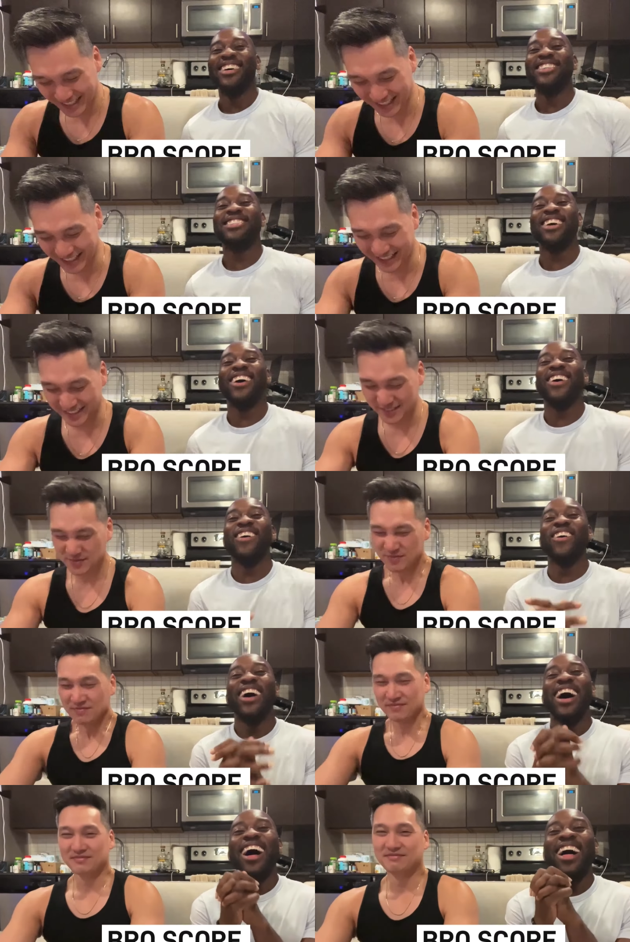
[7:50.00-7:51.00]

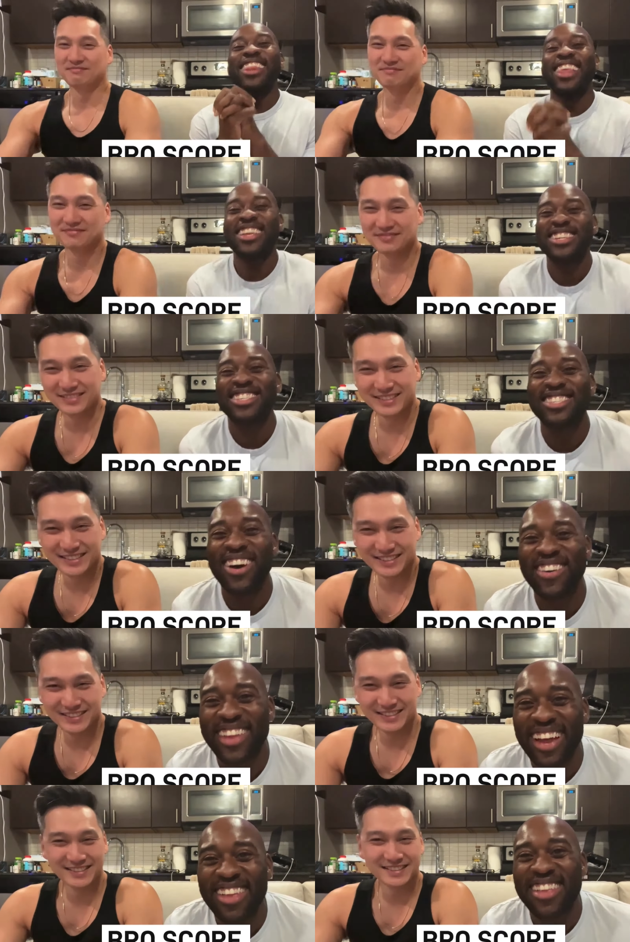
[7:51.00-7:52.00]
Speaker 1: So let us
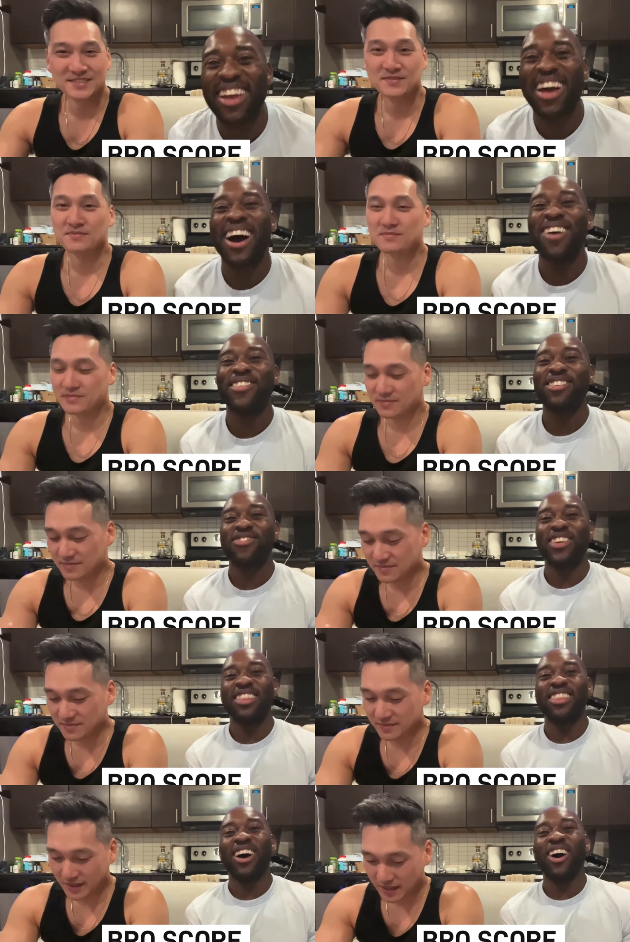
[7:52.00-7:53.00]
know down in the comments
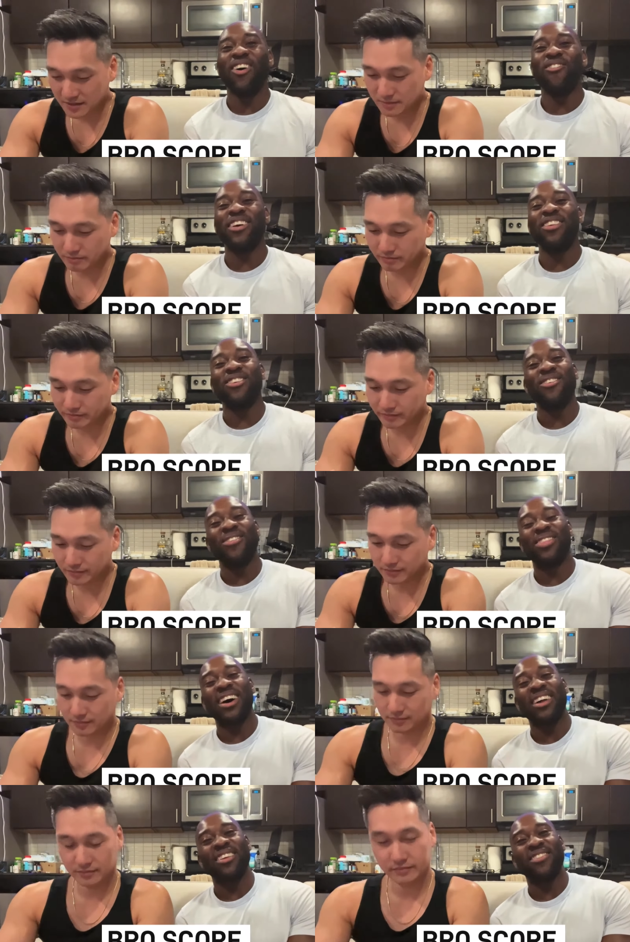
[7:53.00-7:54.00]
below what you
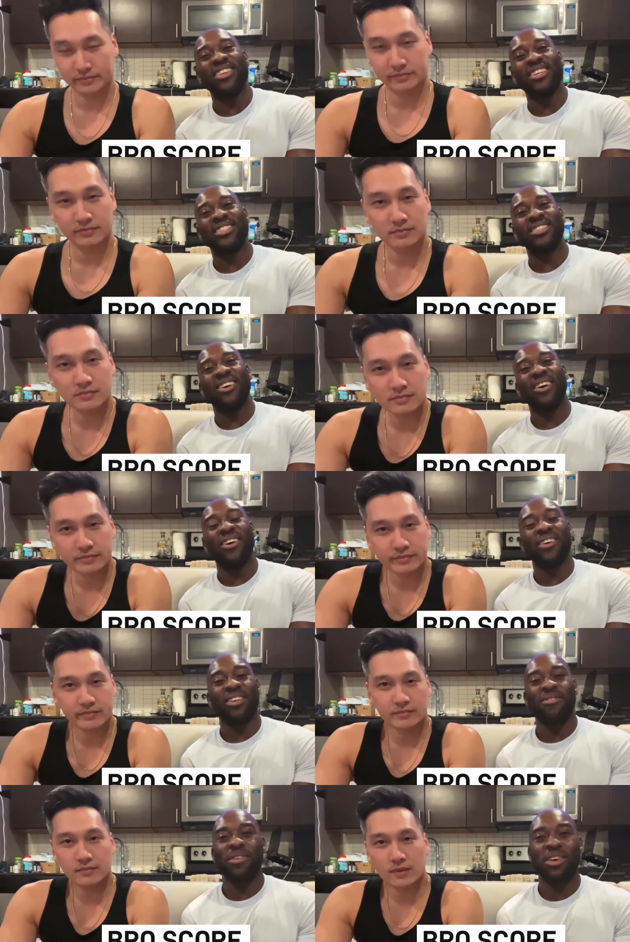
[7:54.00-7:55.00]
thought of the
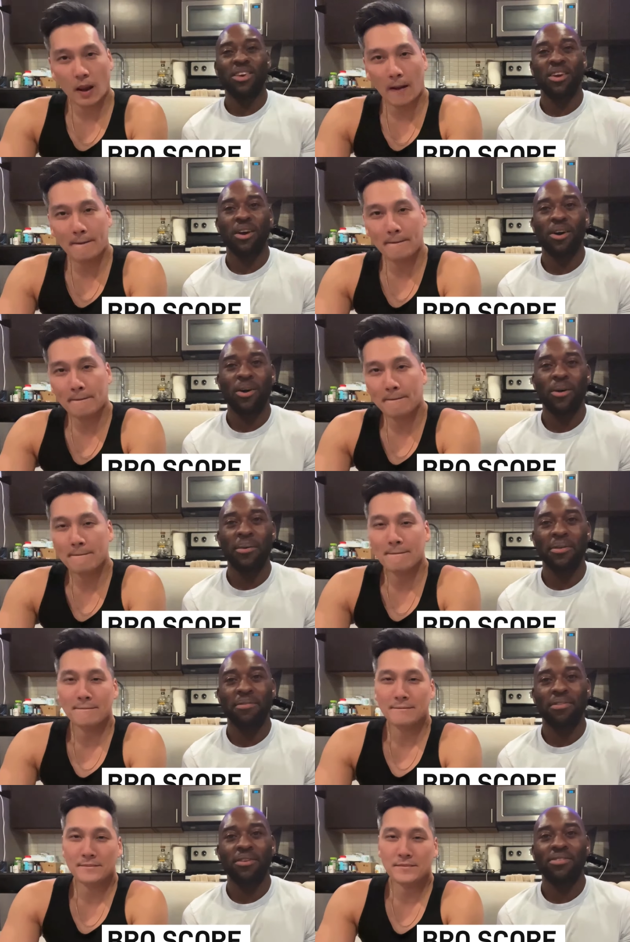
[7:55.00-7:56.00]
song, the video,
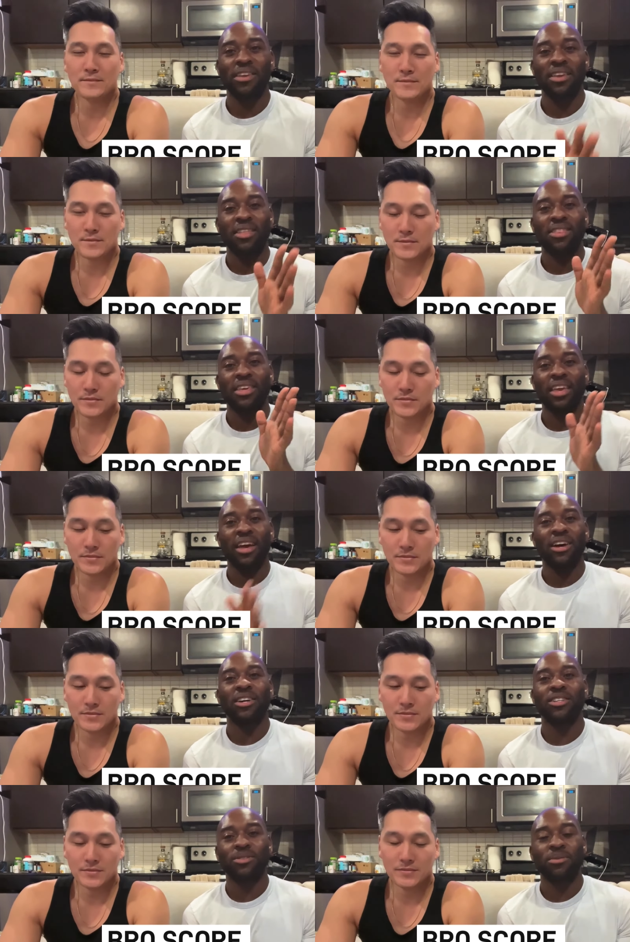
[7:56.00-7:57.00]
if there's anything
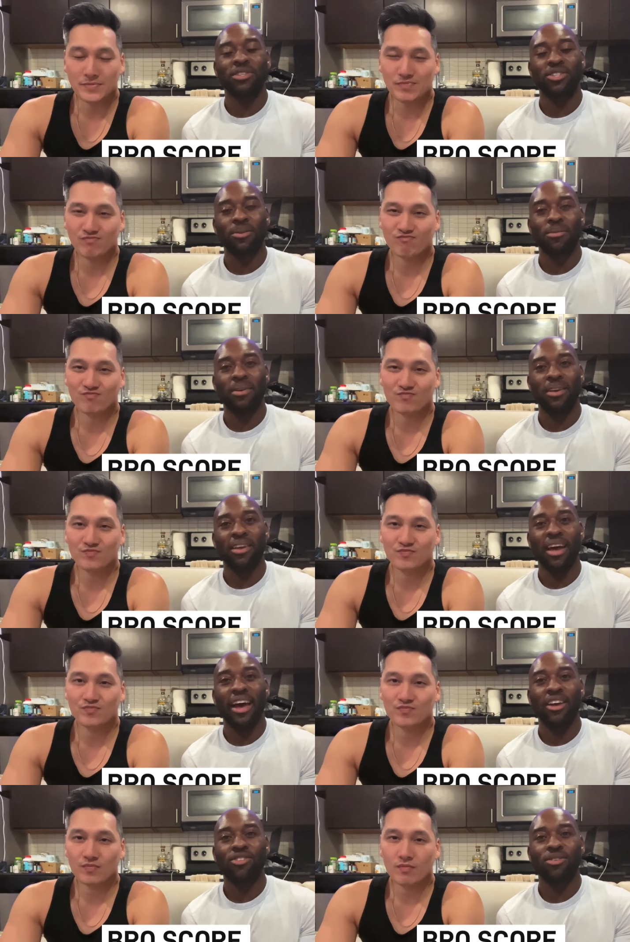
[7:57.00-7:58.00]
else we should
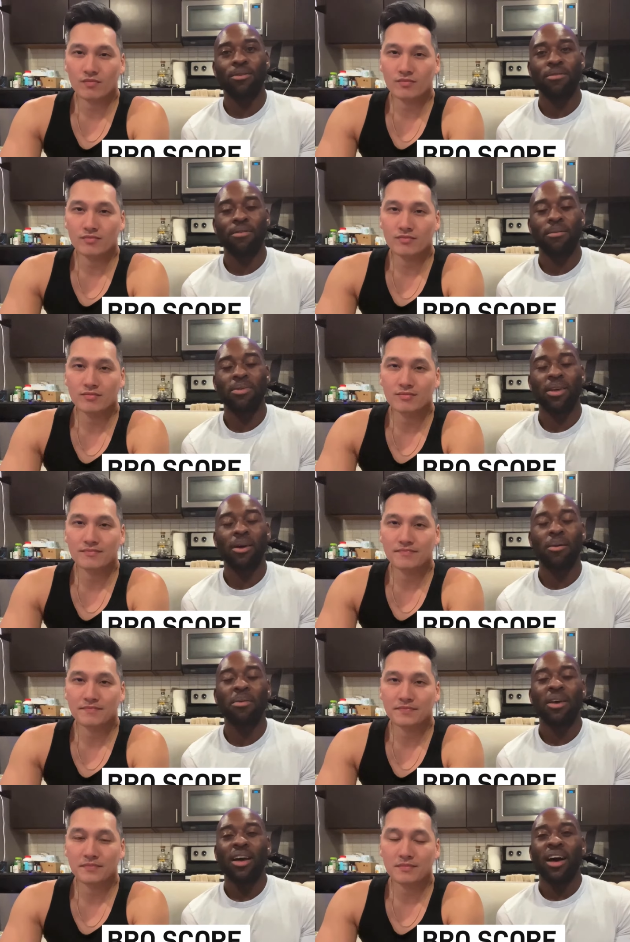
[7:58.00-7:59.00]
react to from
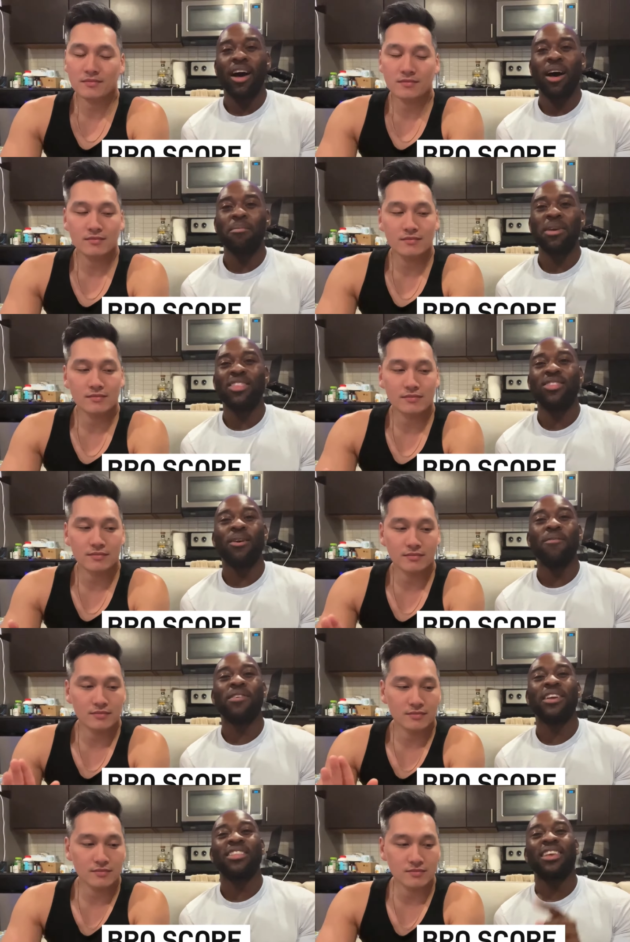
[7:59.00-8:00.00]
them. And
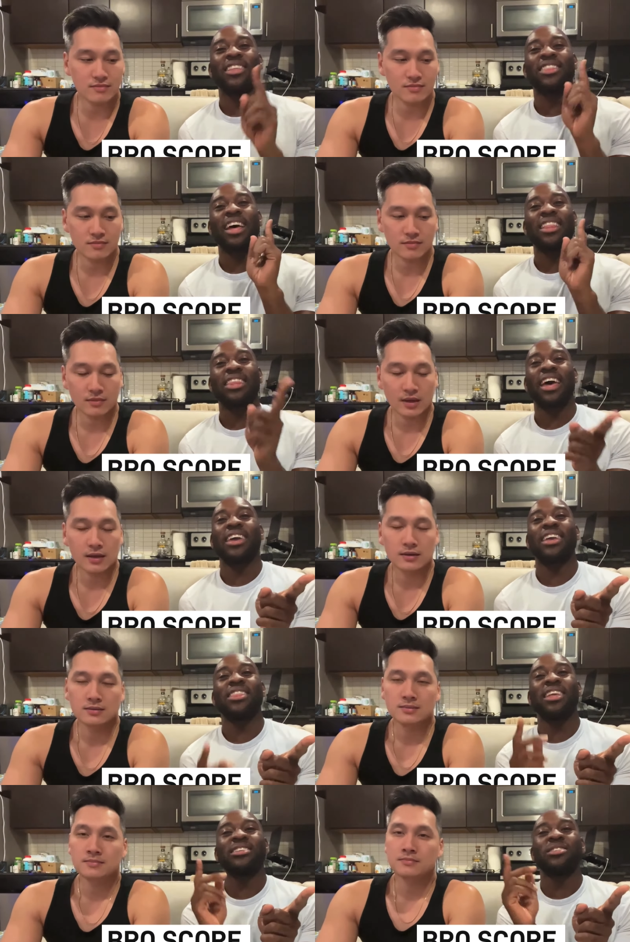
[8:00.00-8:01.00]
don't forget to hit that
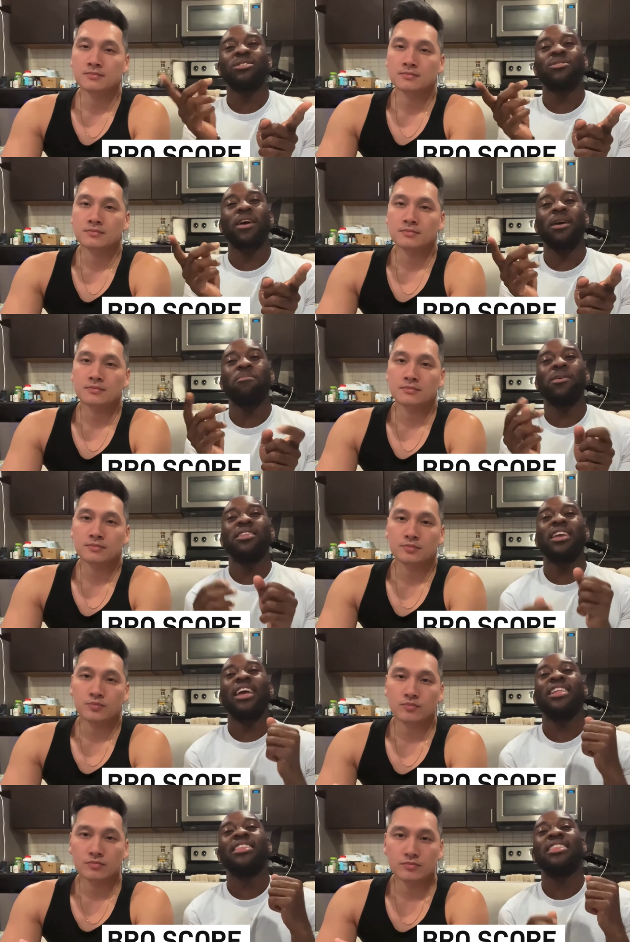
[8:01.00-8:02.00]
like and that subscribe button
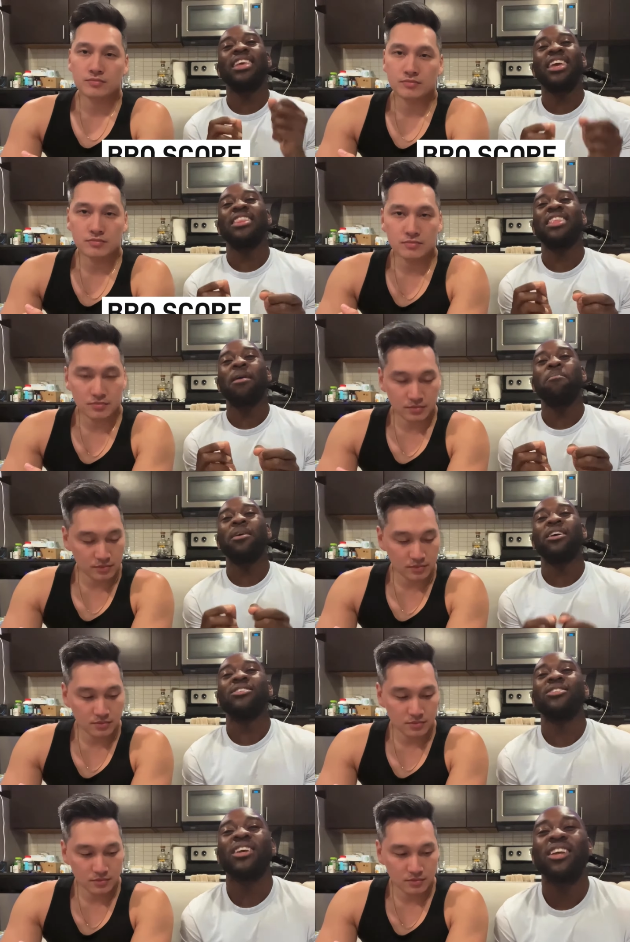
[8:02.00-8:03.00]
and ding that
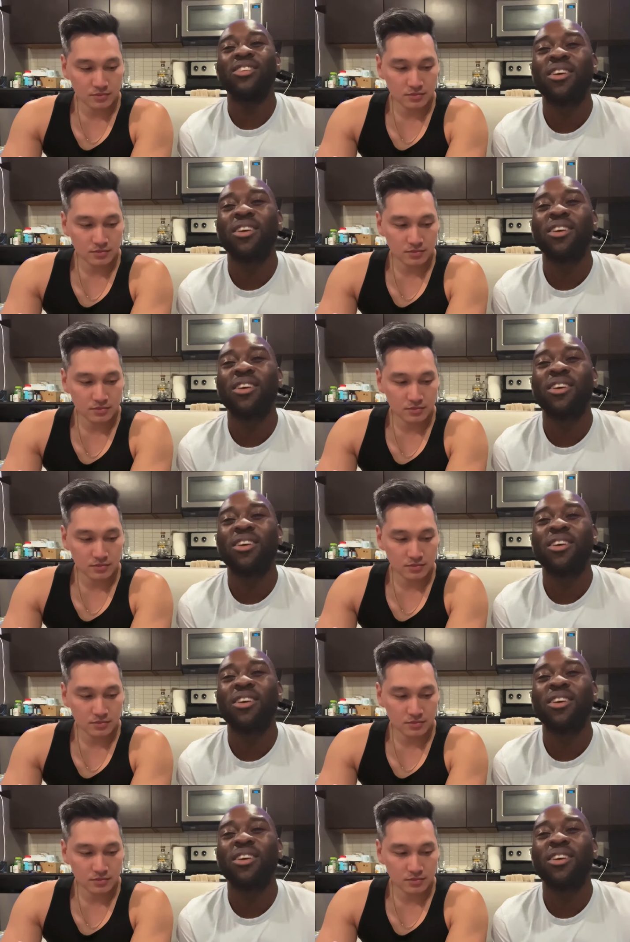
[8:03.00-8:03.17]
bell so you get